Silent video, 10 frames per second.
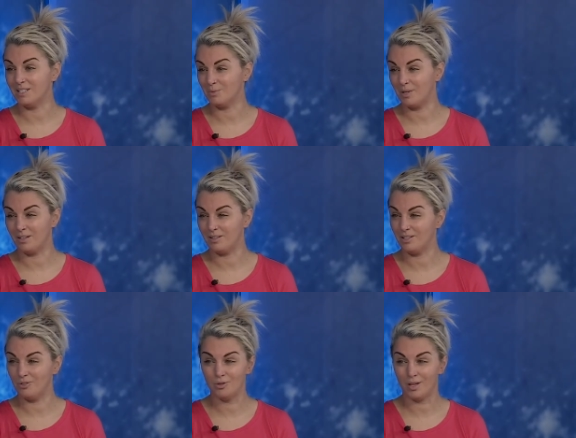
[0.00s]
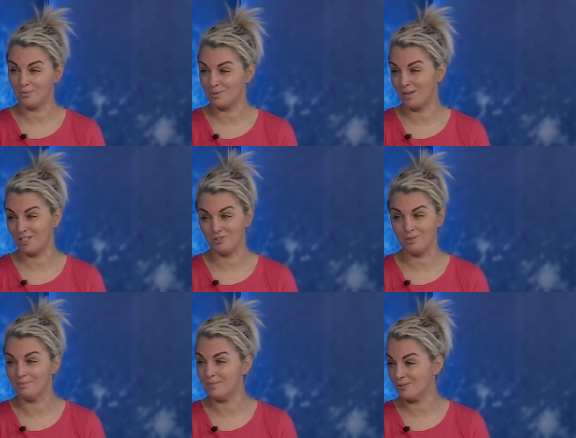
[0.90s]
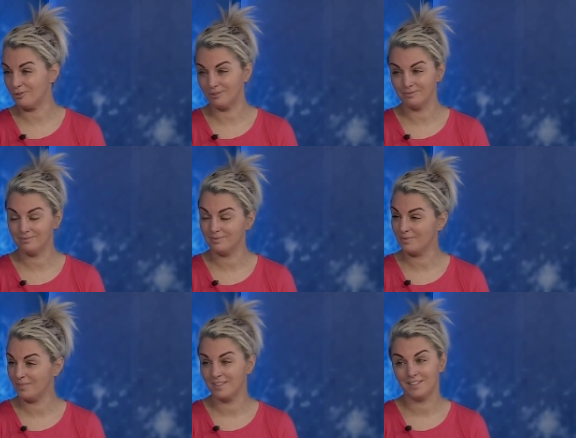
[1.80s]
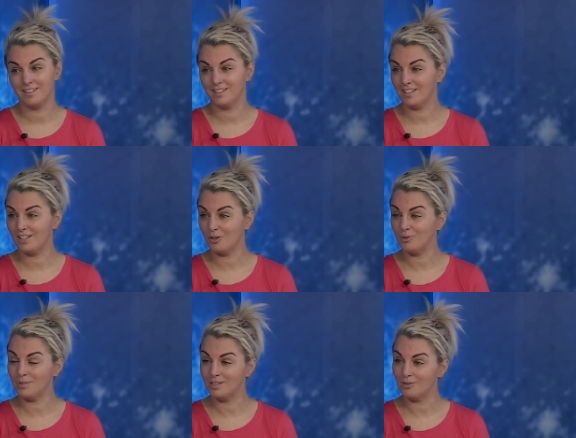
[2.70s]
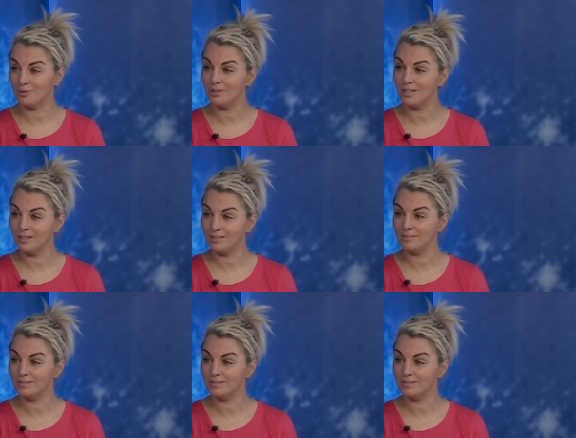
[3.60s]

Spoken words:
as well, and he knew that was my dream, so he allowed me to do that. And